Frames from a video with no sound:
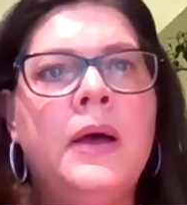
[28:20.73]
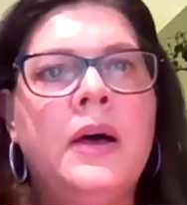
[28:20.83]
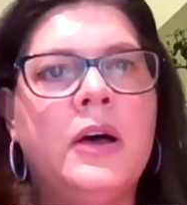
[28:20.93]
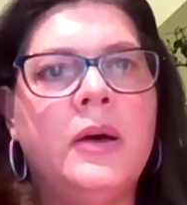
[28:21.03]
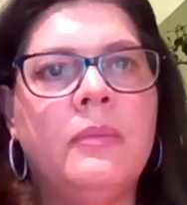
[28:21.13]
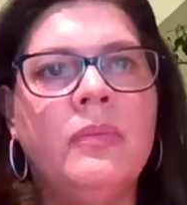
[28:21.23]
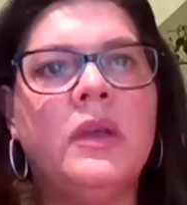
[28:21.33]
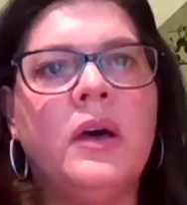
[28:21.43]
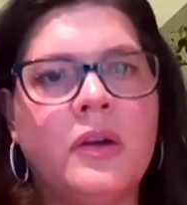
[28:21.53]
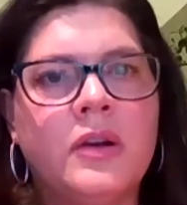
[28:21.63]

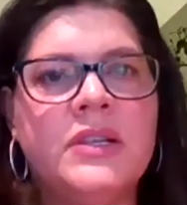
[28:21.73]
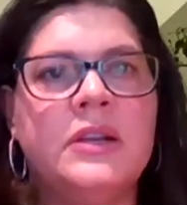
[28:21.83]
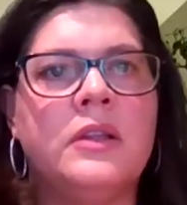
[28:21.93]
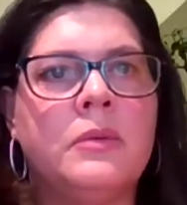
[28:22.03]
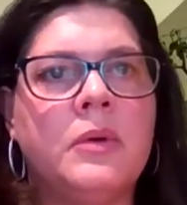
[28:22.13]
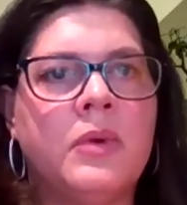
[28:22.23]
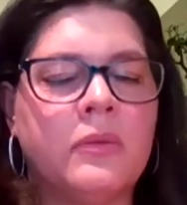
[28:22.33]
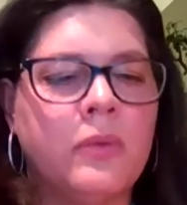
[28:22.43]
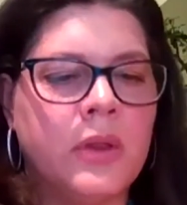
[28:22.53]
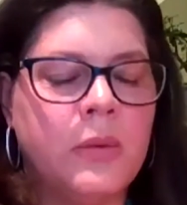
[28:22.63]
The other data that we
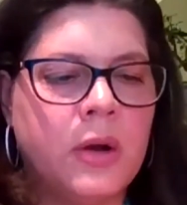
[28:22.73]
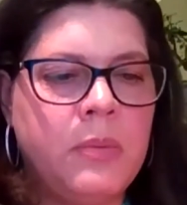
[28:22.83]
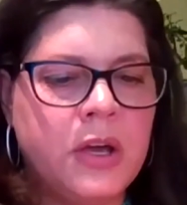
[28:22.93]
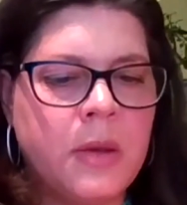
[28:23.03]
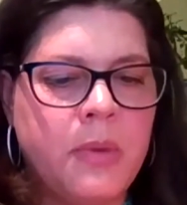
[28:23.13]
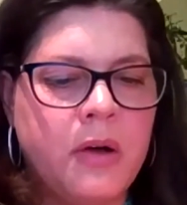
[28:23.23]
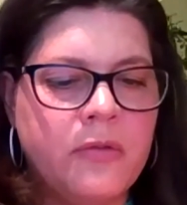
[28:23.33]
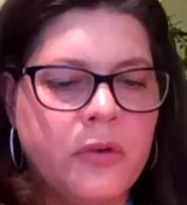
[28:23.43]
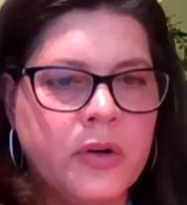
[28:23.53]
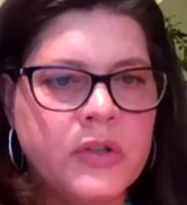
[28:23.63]
really want to pick up on
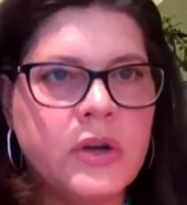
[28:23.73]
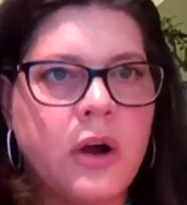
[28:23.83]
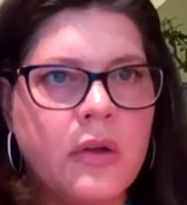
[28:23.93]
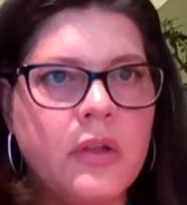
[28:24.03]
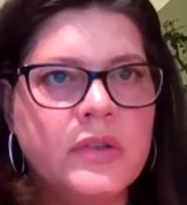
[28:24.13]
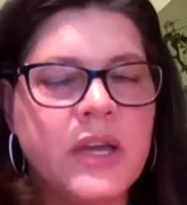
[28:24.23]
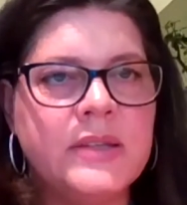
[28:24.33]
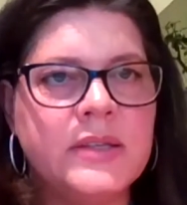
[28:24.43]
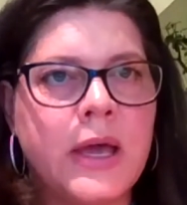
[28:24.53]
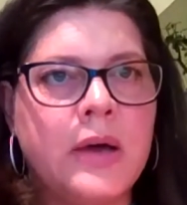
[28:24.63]
first are those
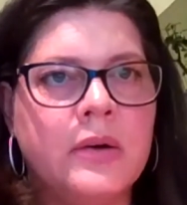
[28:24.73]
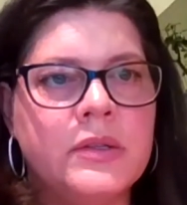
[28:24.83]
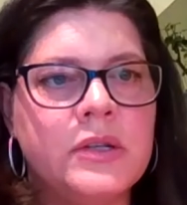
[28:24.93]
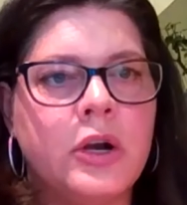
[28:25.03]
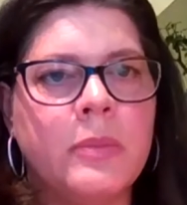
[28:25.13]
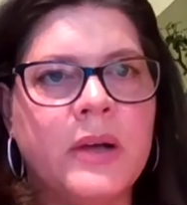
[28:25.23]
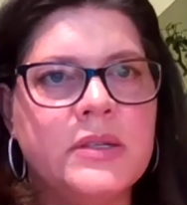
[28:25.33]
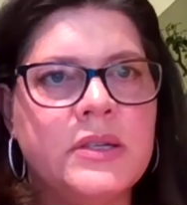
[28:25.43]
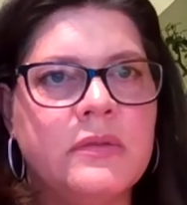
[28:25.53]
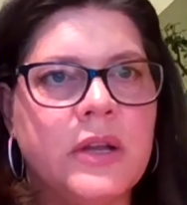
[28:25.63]
case counts and our
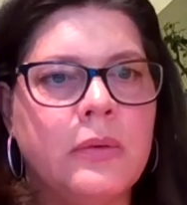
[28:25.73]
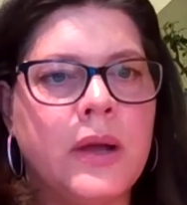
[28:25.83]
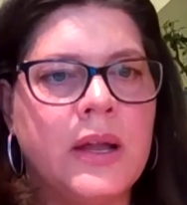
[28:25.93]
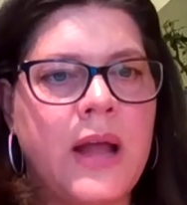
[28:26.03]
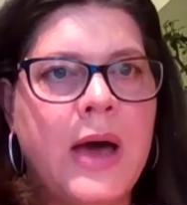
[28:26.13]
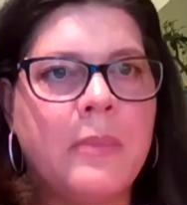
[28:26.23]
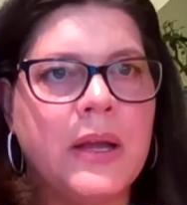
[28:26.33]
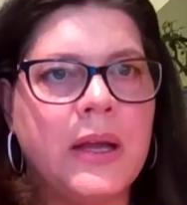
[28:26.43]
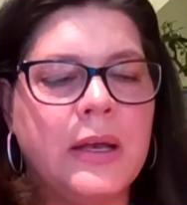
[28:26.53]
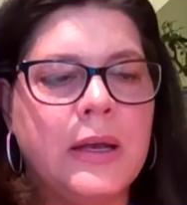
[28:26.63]
positivity rate
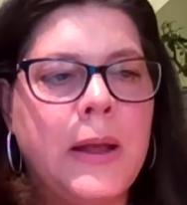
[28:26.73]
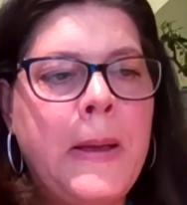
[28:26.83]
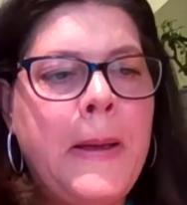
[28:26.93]
happening.